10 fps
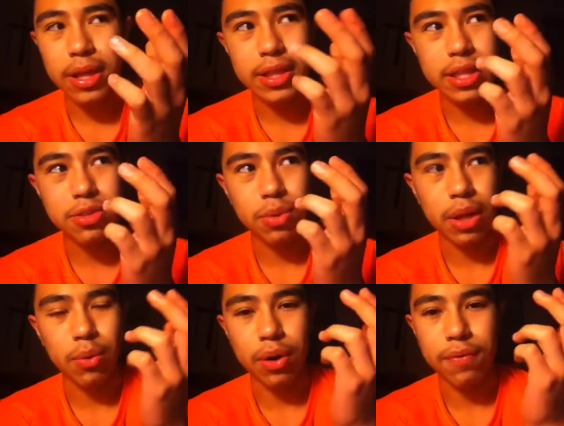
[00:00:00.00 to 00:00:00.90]
I think this was
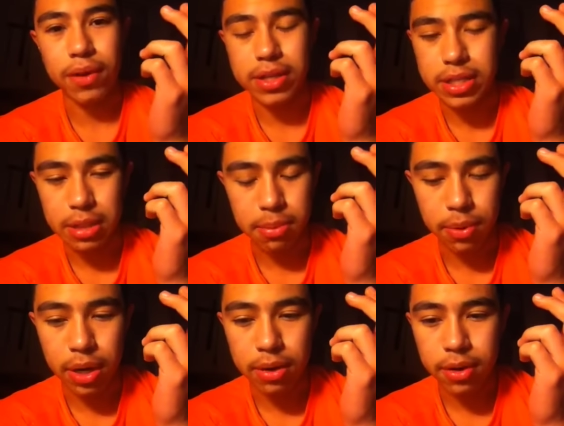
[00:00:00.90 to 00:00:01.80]
like where I fell asleep
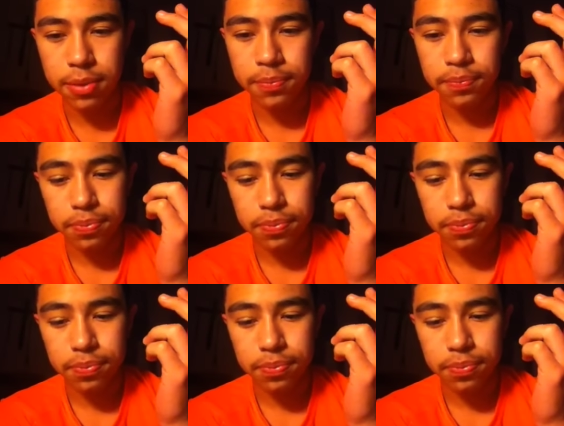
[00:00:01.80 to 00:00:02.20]
or whatever.